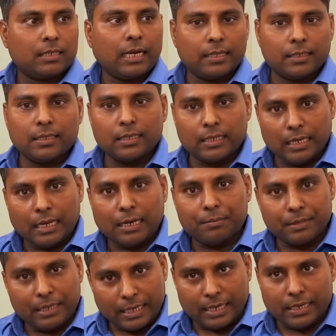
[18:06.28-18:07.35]
I think they
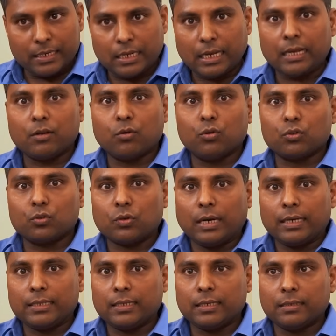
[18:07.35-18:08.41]
have gained, and also
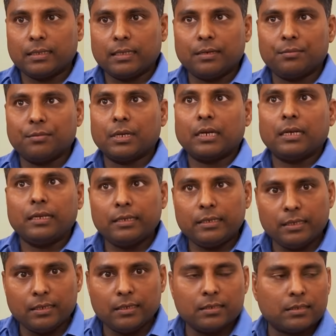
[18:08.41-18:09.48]
I think they were
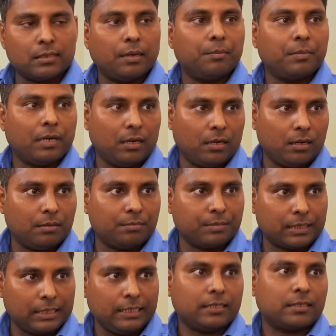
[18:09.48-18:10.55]
leading in some
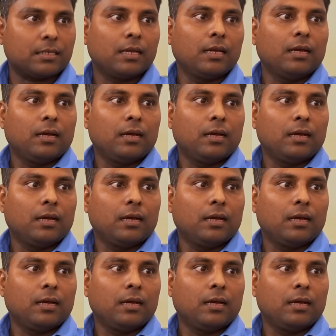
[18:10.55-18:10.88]
seats.